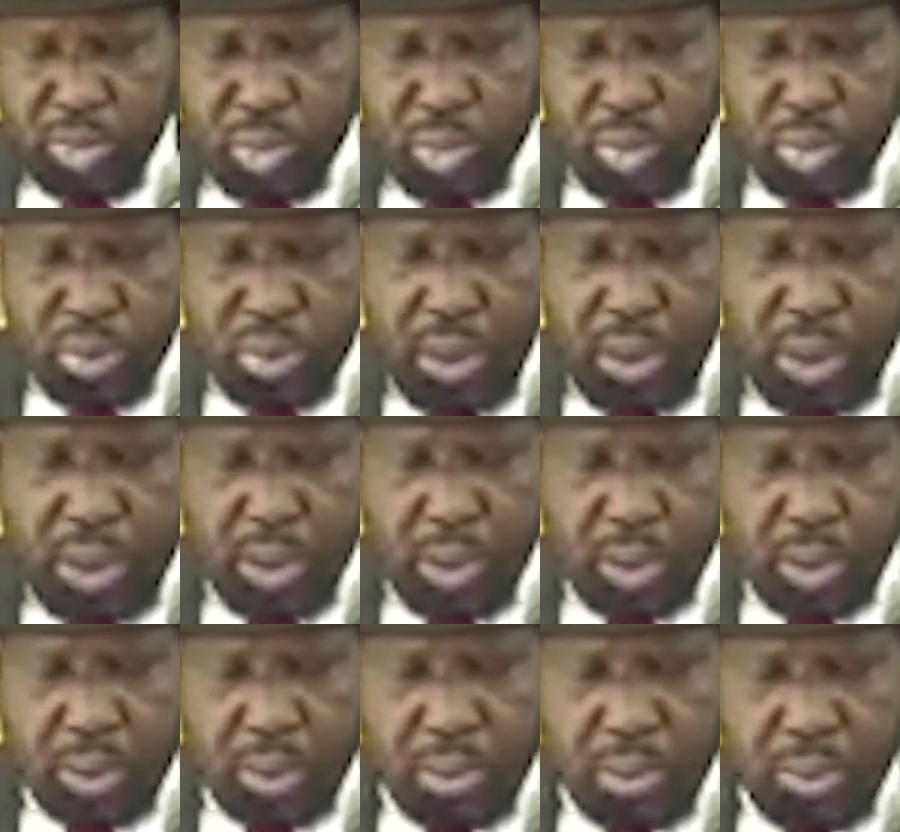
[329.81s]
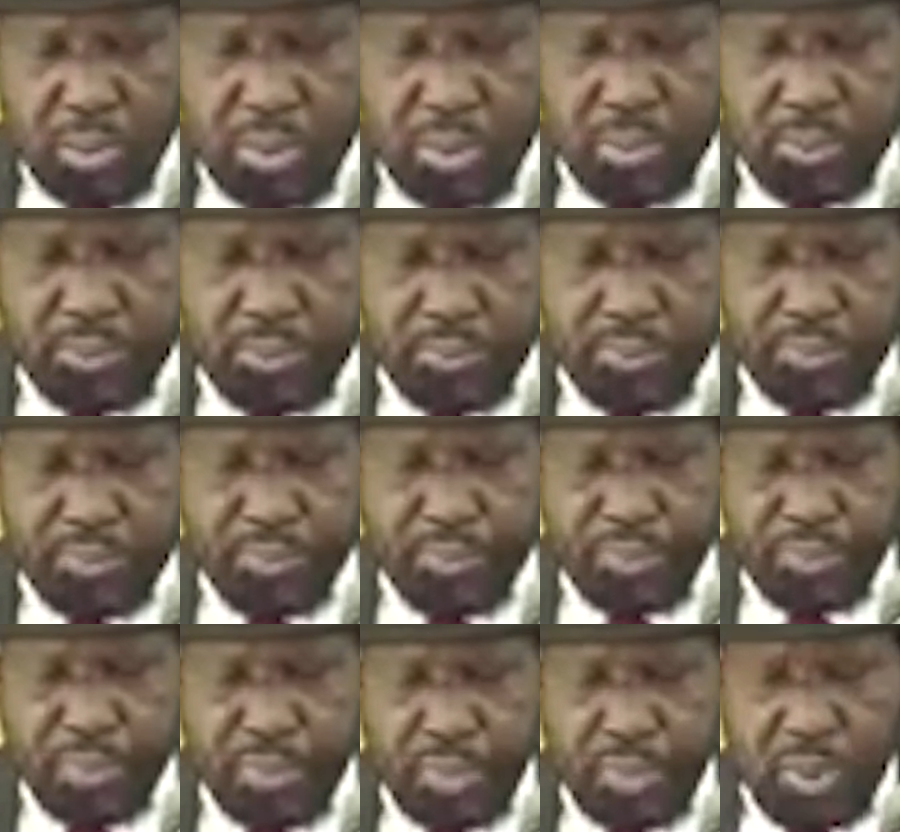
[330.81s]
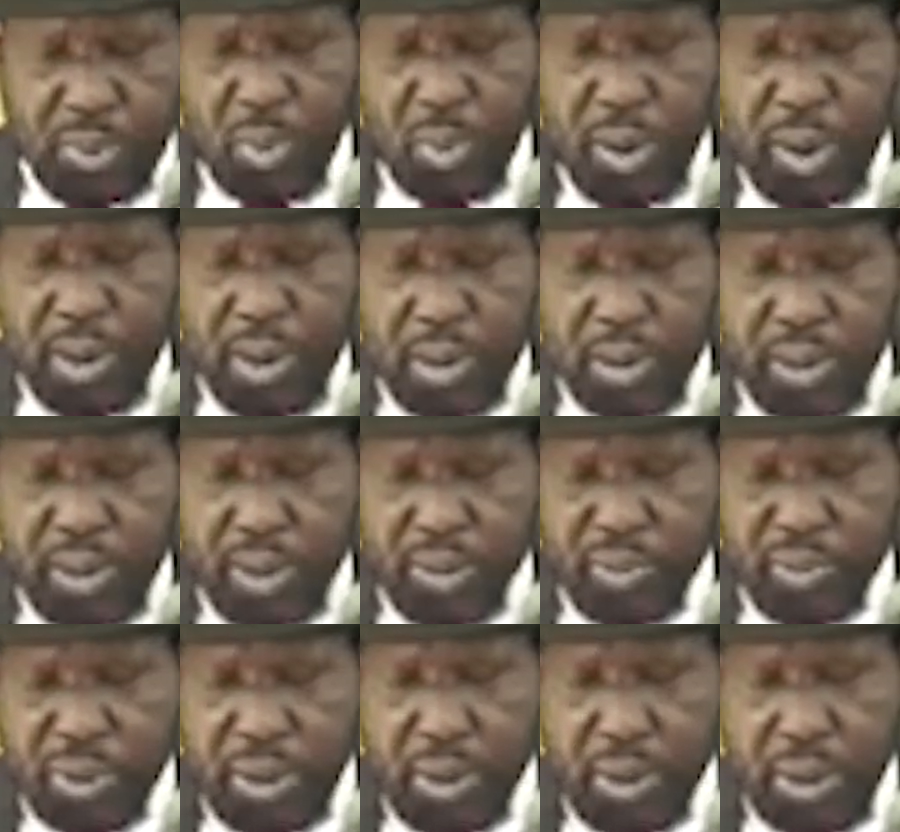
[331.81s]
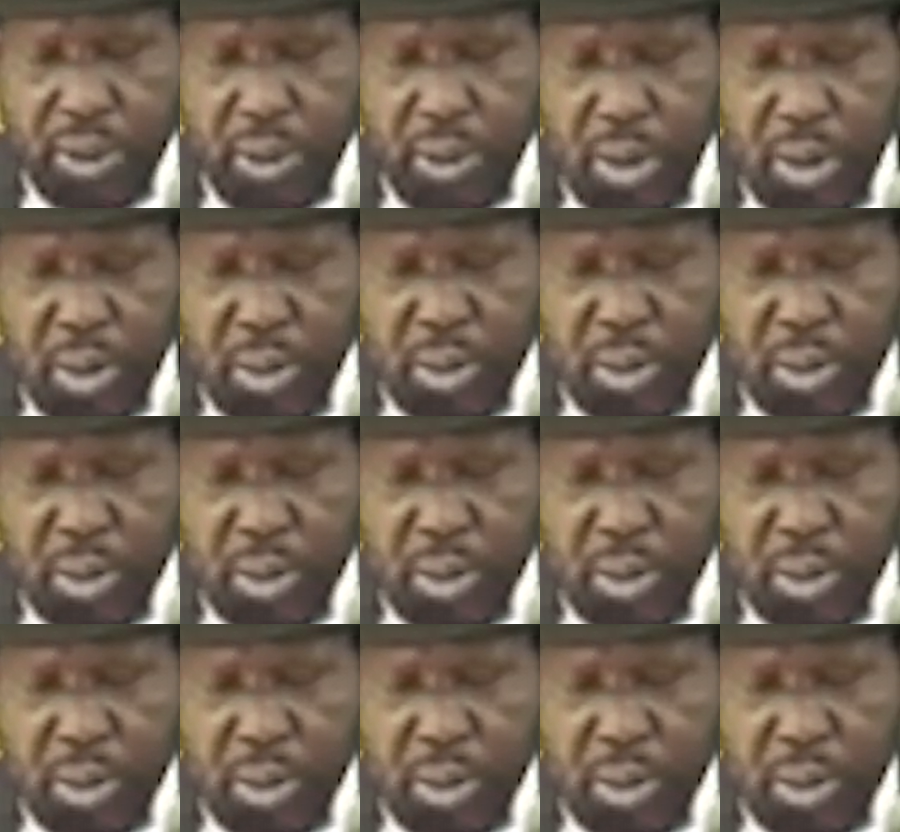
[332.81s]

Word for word: through dialogue. While it has taken